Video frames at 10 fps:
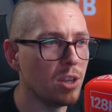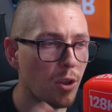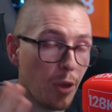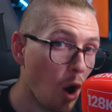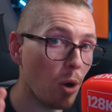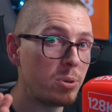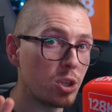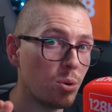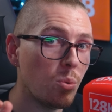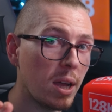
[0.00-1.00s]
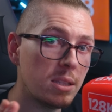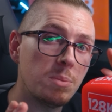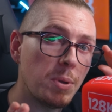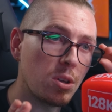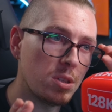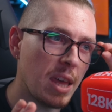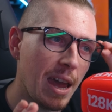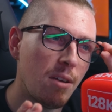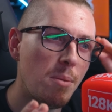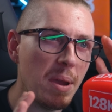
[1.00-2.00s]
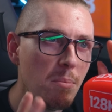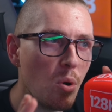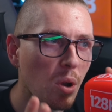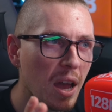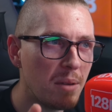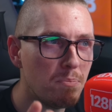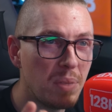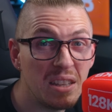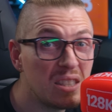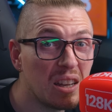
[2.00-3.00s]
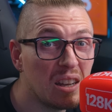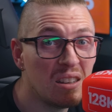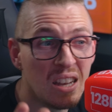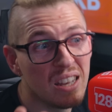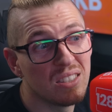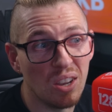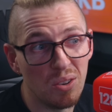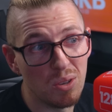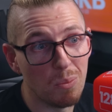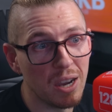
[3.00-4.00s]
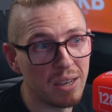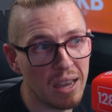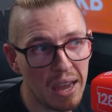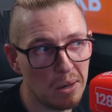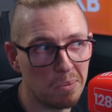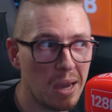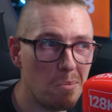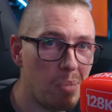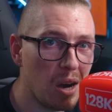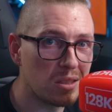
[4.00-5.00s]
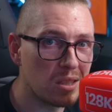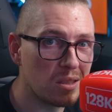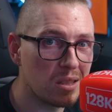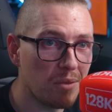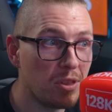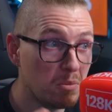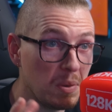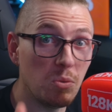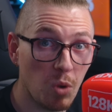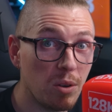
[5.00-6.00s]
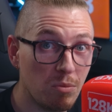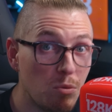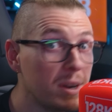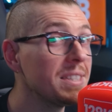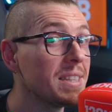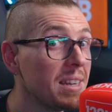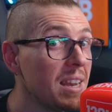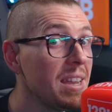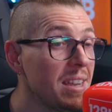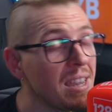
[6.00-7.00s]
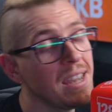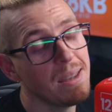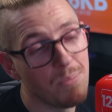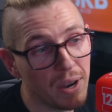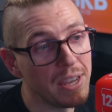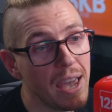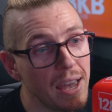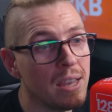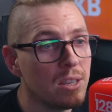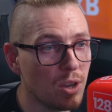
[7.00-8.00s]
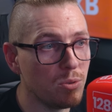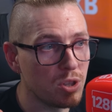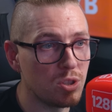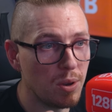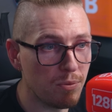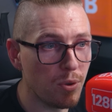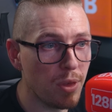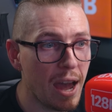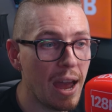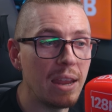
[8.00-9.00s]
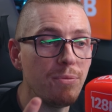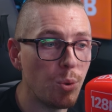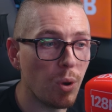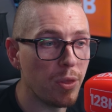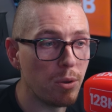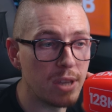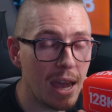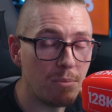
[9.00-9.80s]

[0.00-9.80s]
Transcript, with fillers: you know, the optional ones, because they're a bit more like beta. So you might end up getting bugs and stuff. There's been one recently, but yeah, so just do it through that. And if you want those